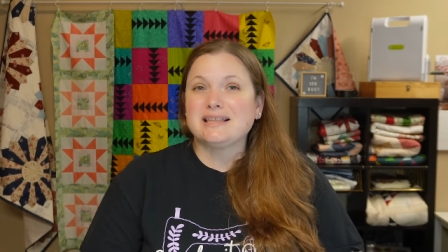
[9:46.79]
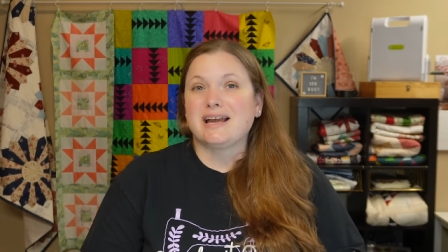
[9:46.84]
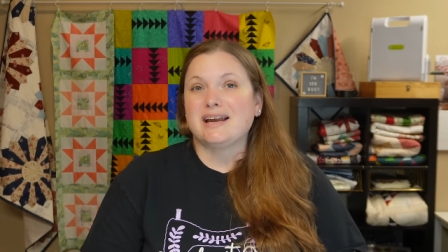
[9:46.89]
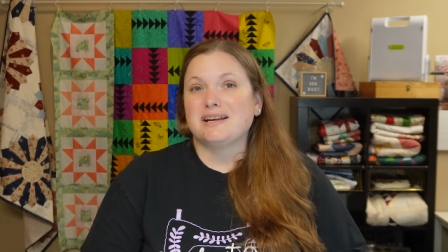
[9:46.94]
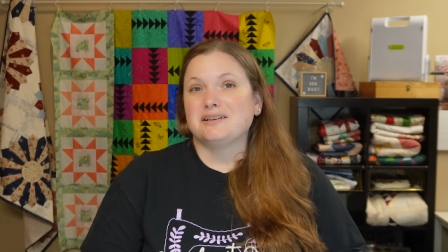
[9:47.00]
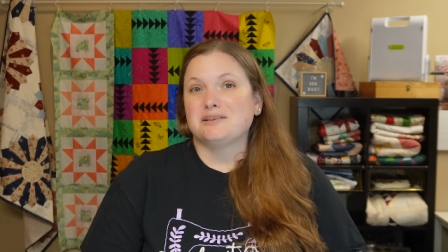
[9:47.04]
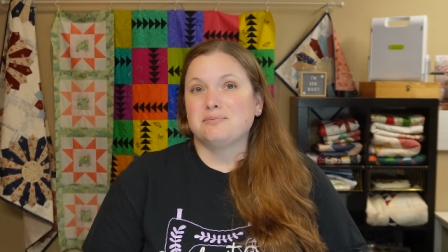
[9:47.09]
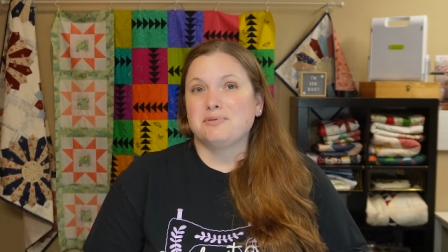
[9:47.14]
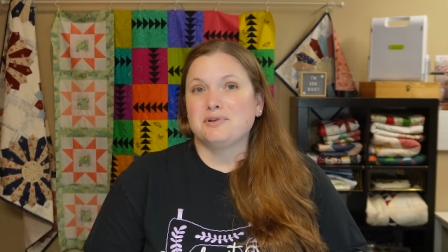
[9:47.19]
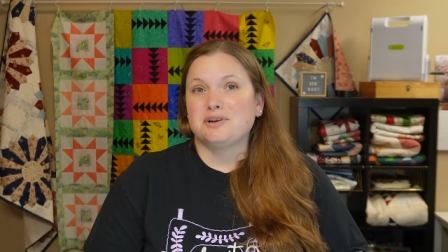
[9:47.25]

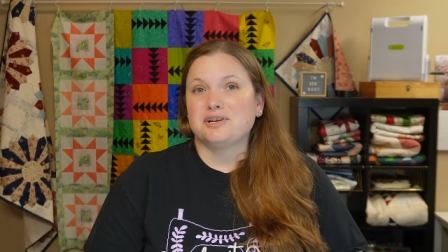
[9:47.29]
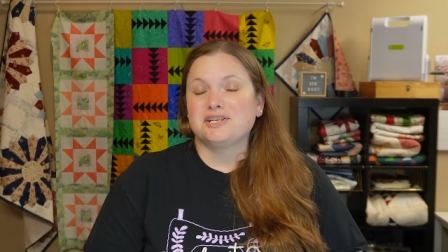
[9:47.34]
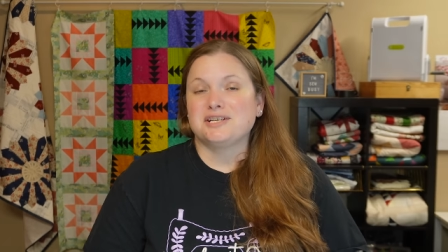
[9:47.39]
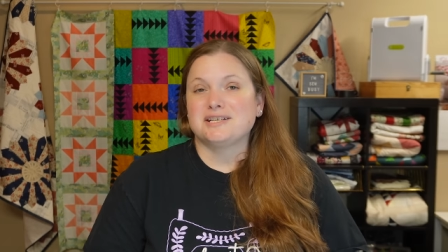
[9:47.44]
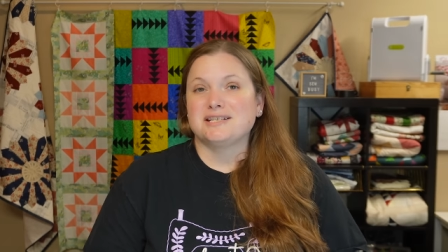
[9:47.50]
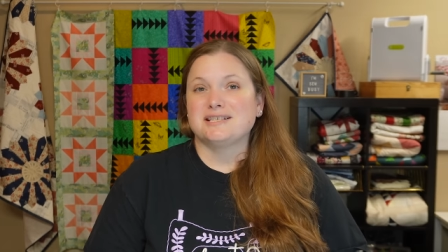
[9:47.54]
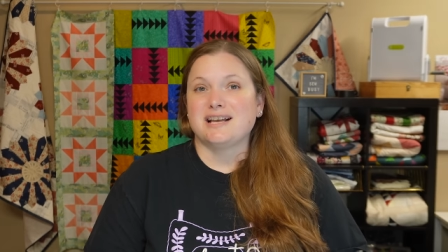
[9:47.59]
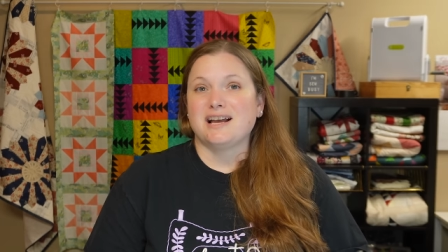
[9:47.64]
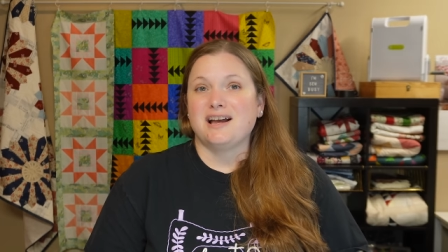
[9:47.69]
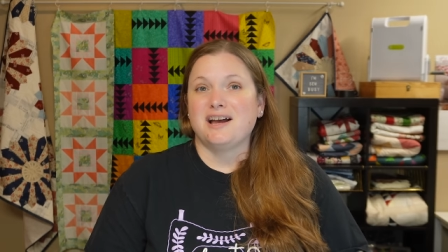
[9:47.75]
like to
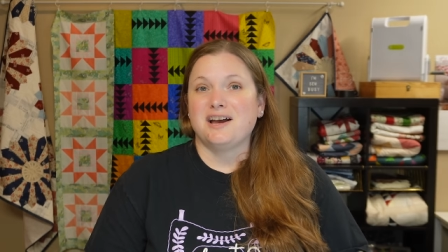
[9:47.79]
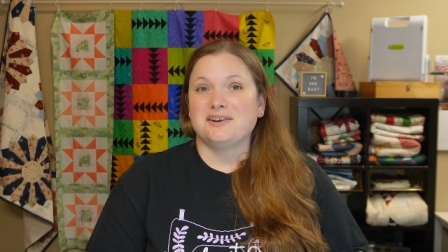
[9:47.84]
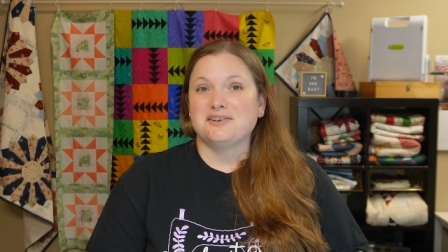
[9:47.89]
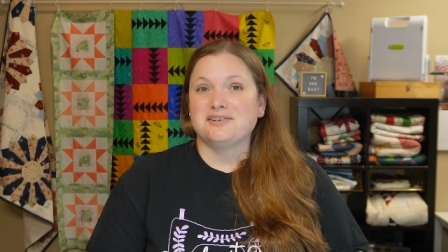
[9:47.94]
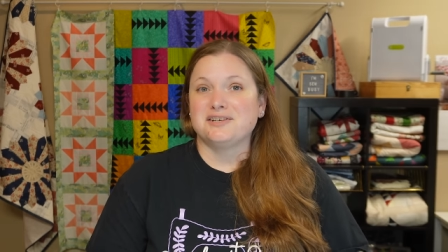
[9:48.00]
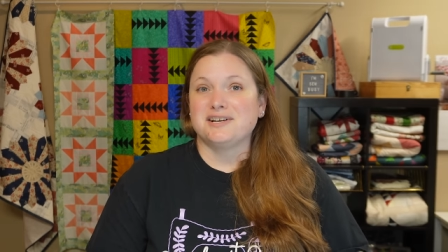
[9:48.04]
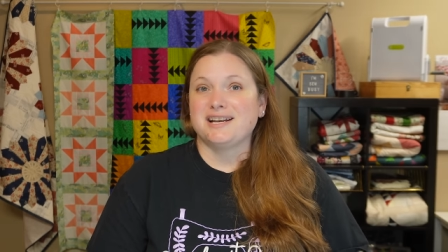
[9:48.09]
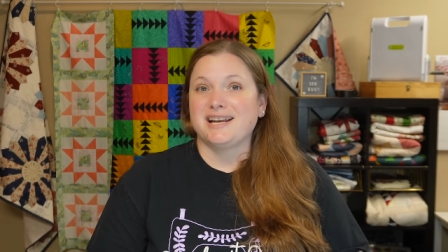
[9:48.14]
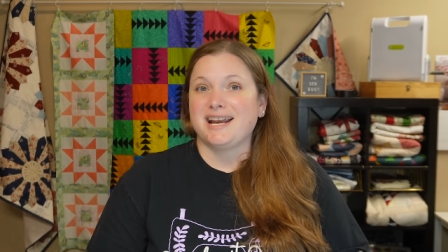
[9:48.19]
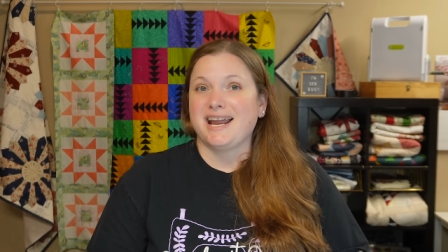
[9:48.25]
purchase
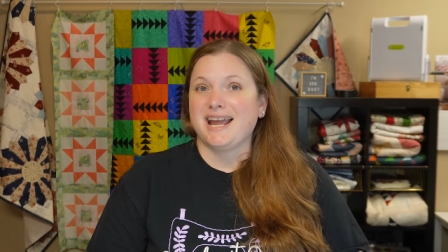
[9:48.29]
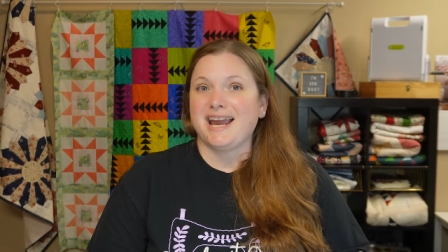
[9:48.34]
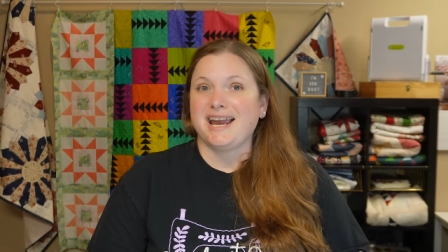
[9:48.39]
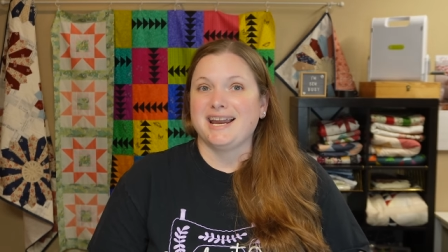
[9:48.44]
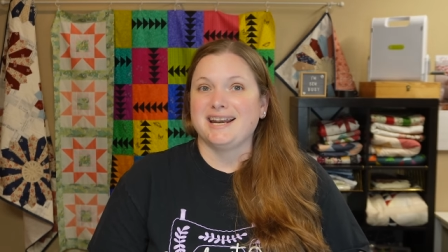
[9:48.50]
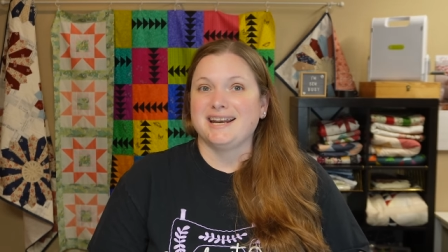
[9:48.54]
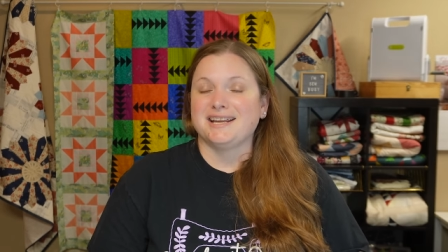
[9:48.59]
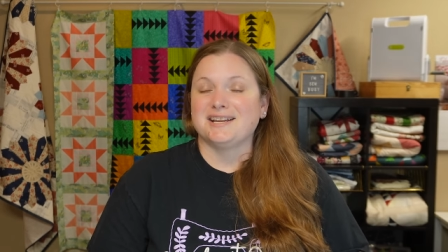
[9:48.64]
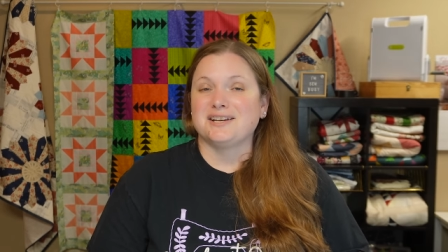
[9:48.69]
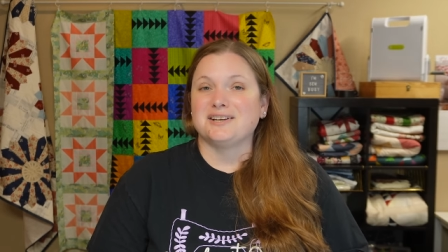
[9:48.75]
108
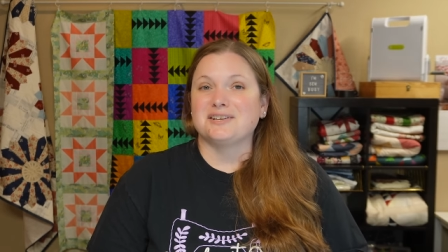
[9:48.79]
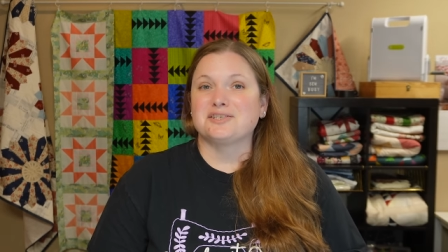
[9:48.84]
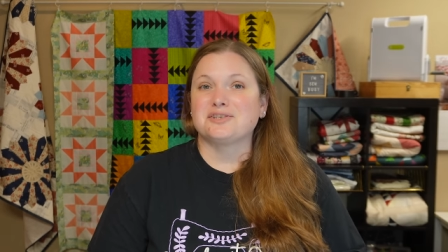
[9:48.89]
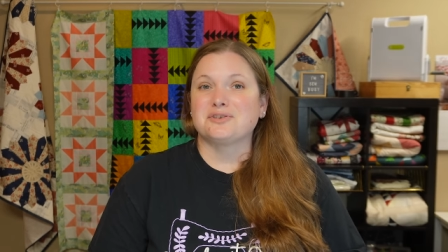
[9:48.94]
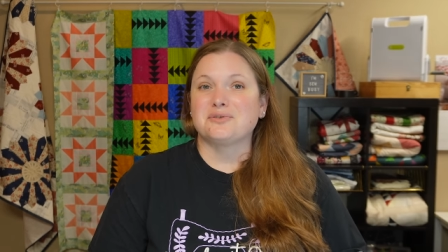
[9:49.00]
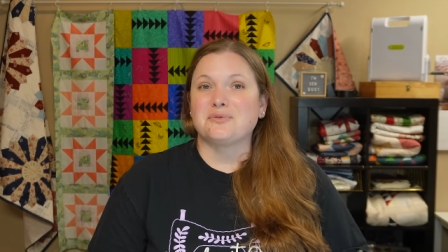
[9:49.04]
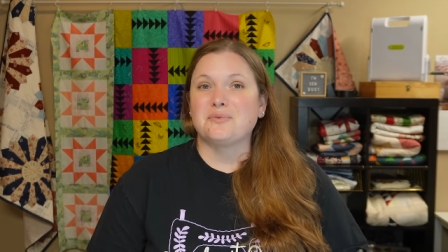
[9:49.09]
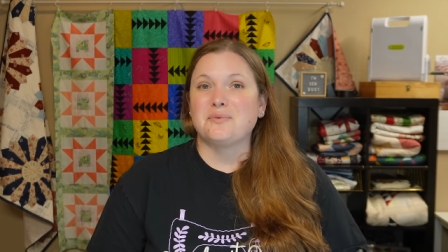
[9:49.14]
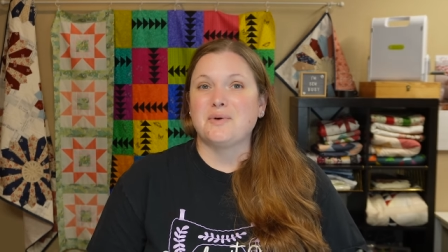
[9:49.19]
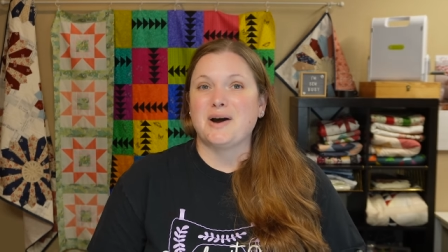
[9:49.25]

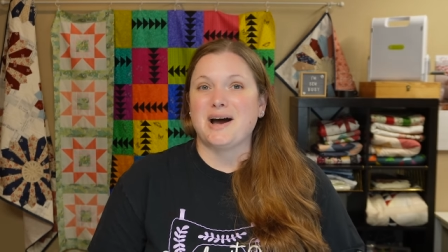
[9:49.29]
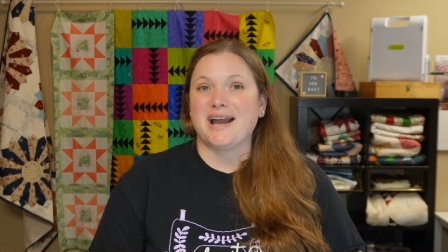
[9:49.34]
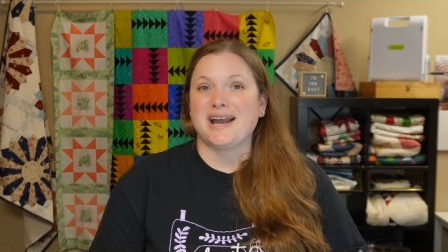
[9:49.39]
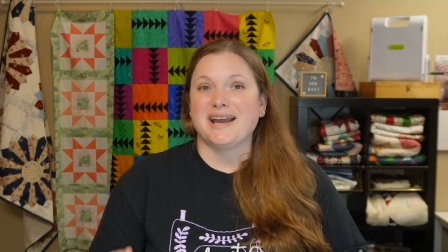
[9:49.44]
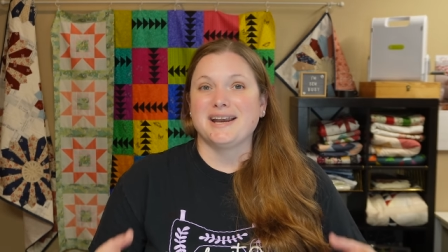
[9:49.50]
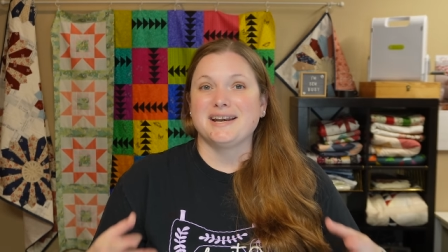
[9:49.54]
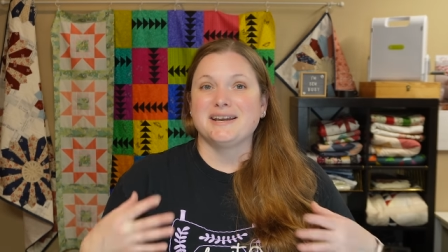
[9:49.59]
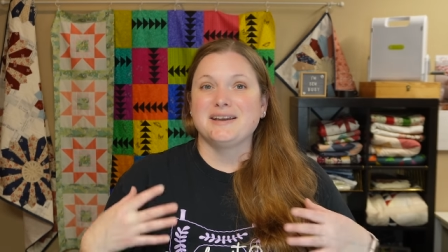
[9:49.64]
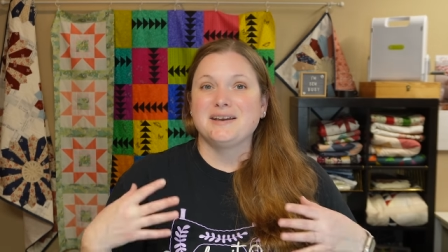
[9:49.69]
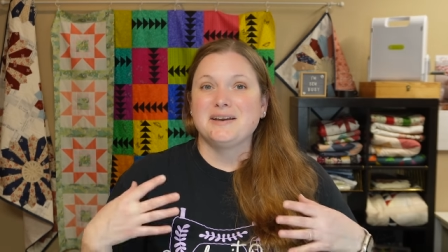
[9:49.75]
inch
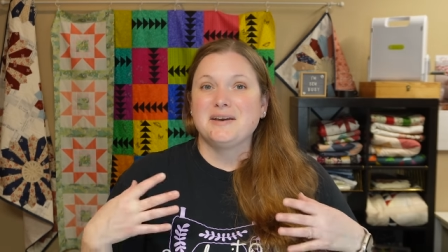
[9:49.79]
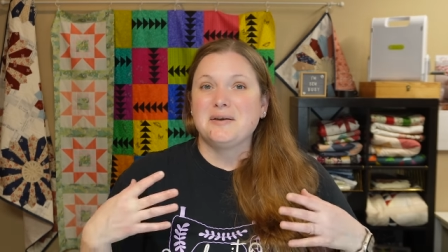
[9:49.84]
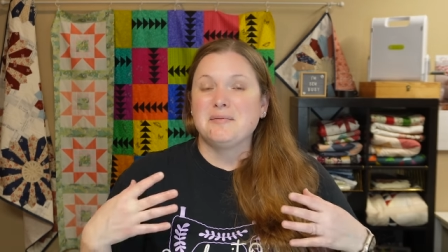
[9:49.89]
wide